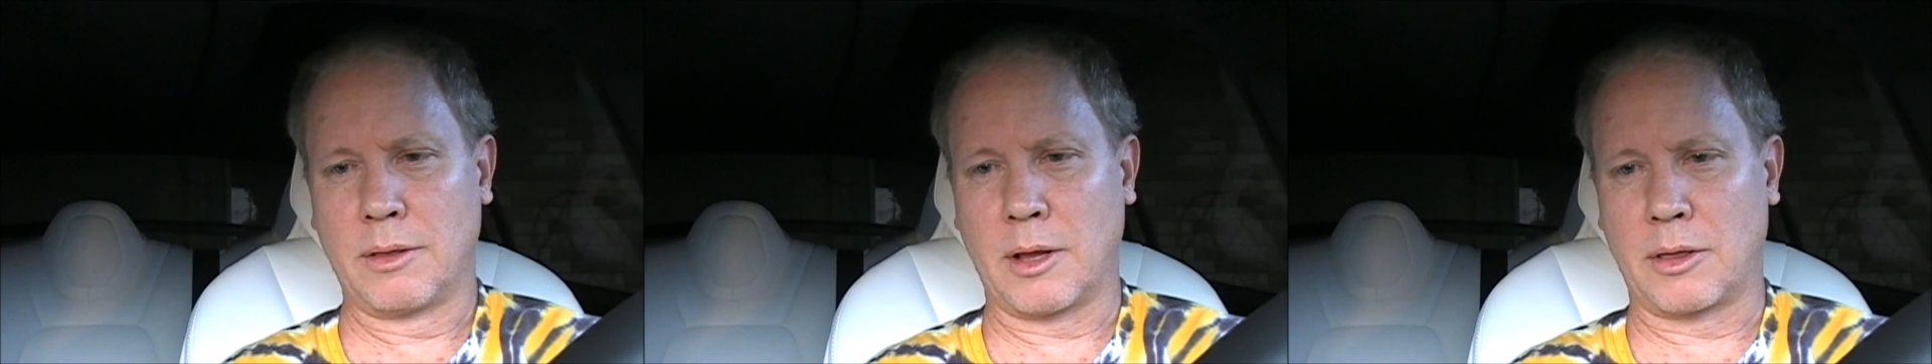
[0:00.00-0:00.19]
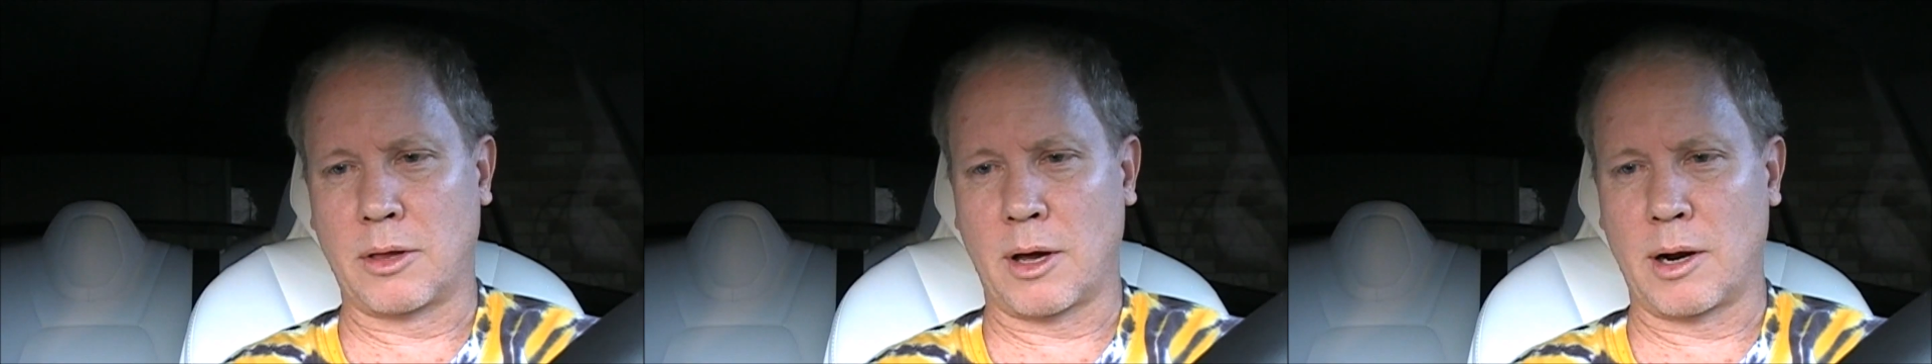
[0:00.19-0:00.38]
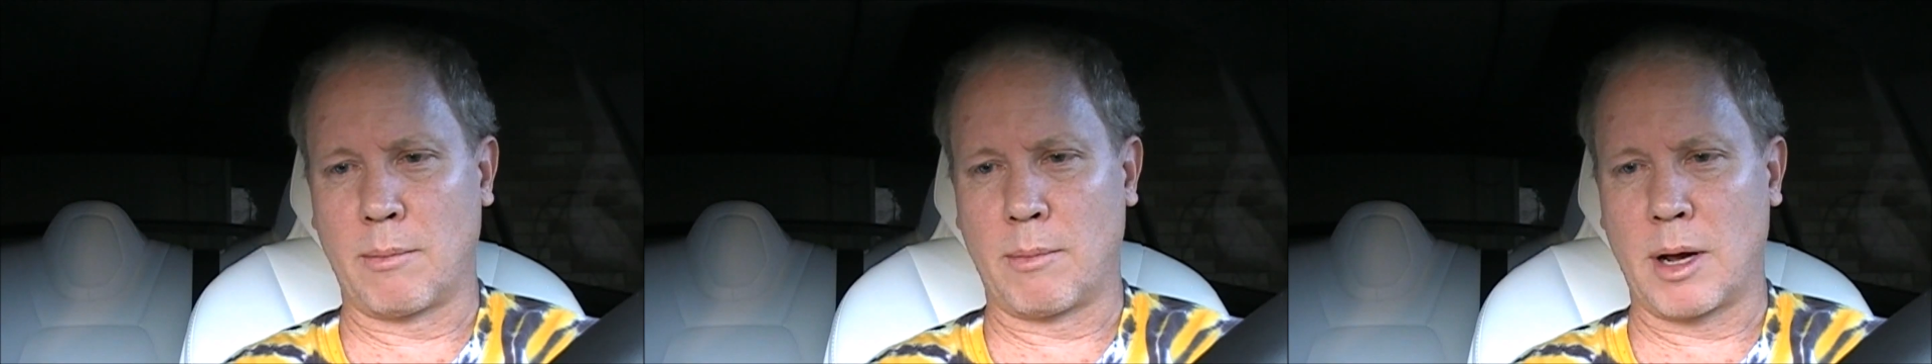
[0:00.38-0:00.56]
They
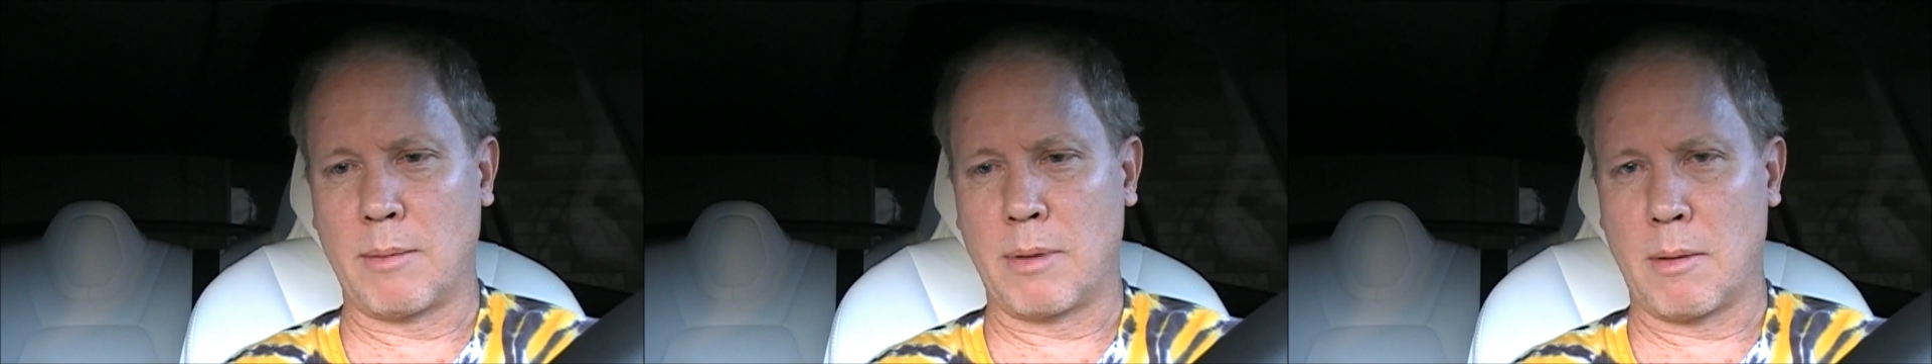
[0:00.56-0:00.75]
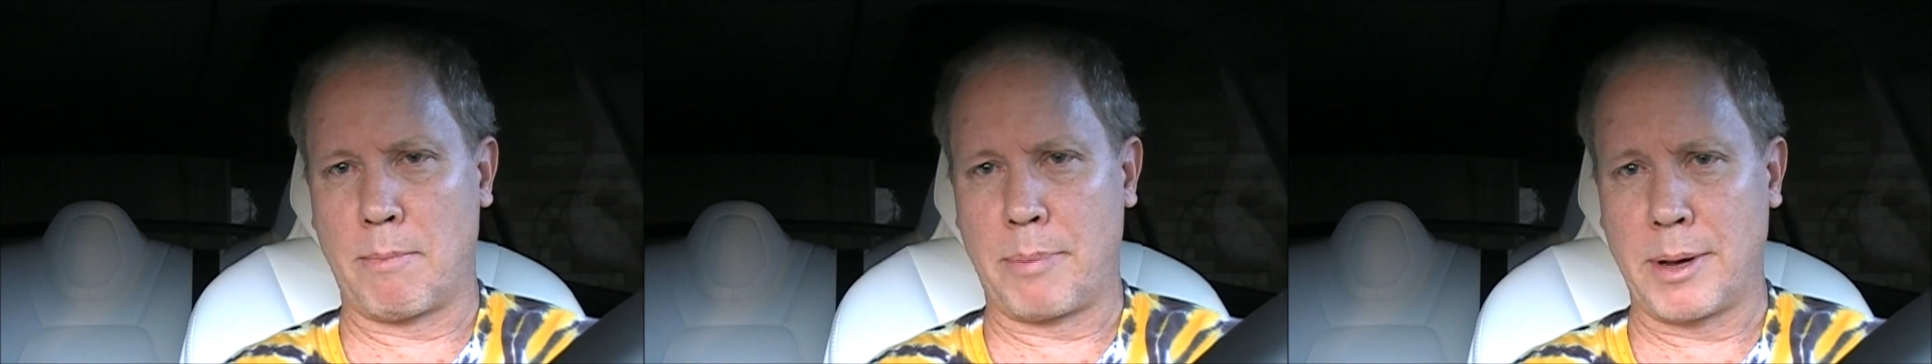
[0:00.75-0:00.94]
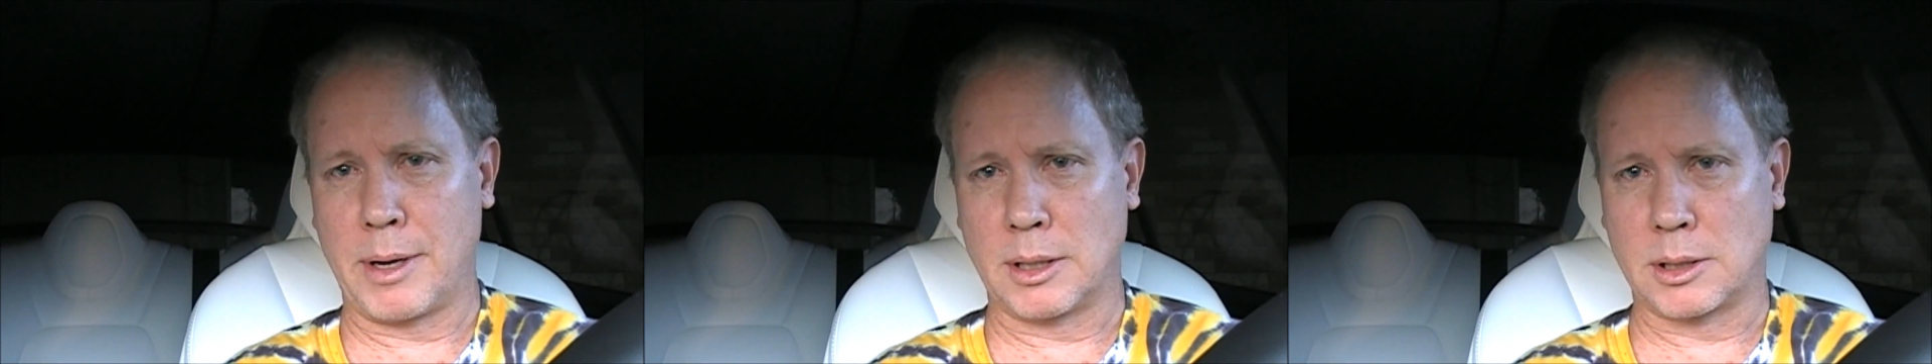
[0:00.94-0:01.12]
thought it might be a
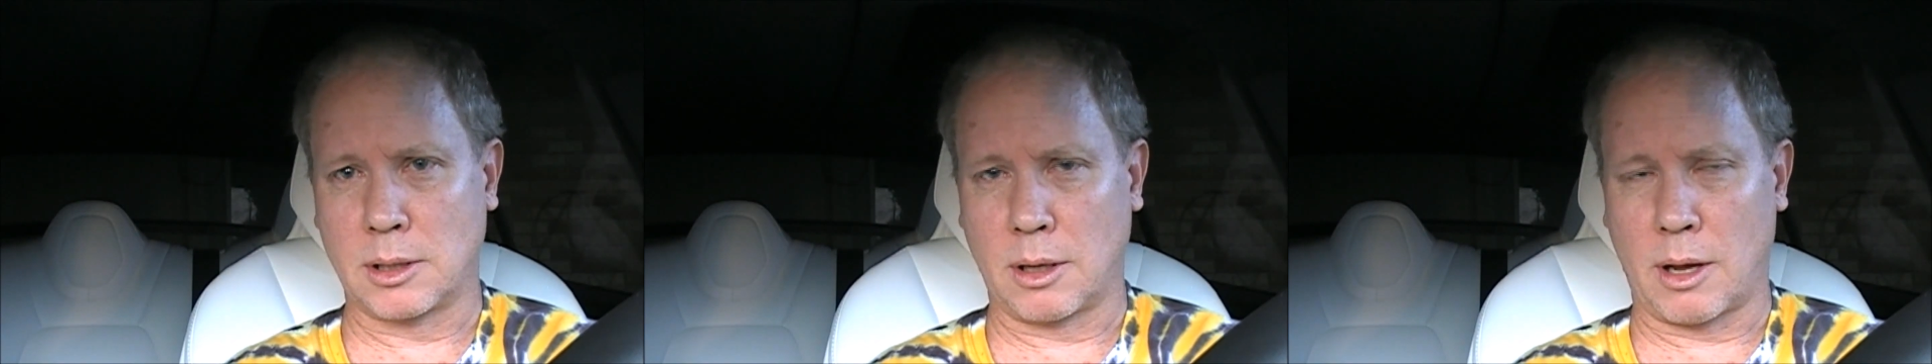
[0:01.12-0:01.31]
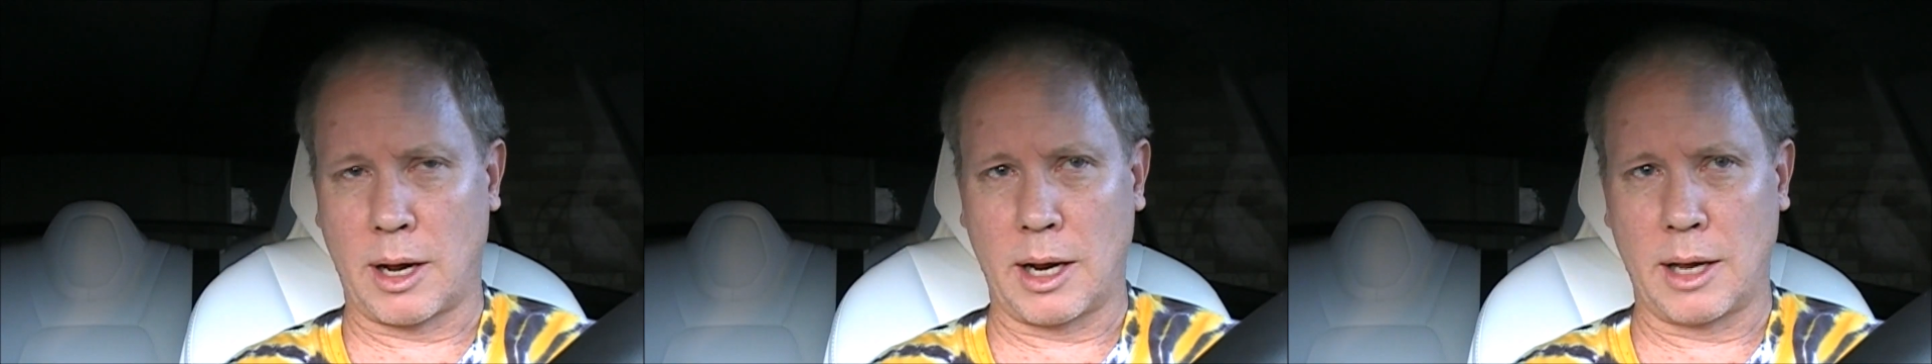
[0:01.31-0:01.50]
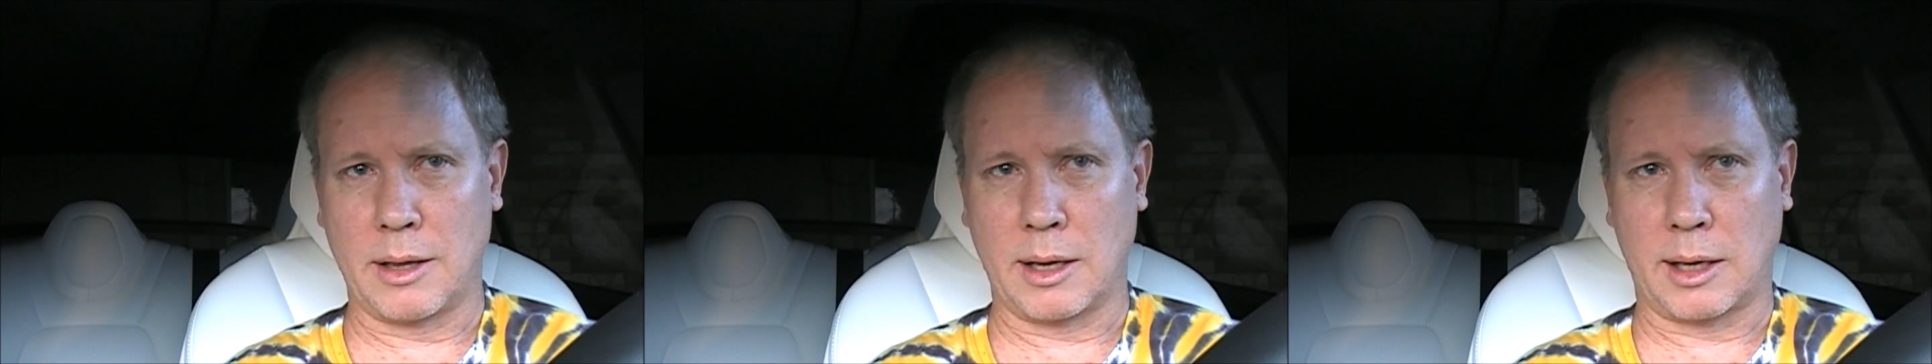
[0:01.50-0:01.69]
pinched
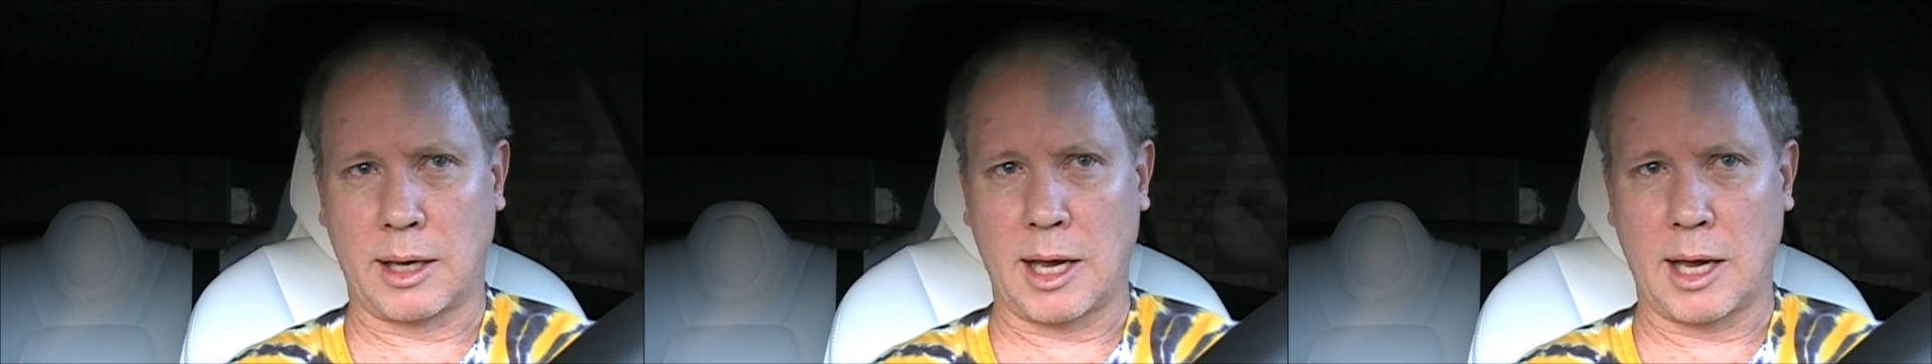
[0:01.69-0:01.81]
line that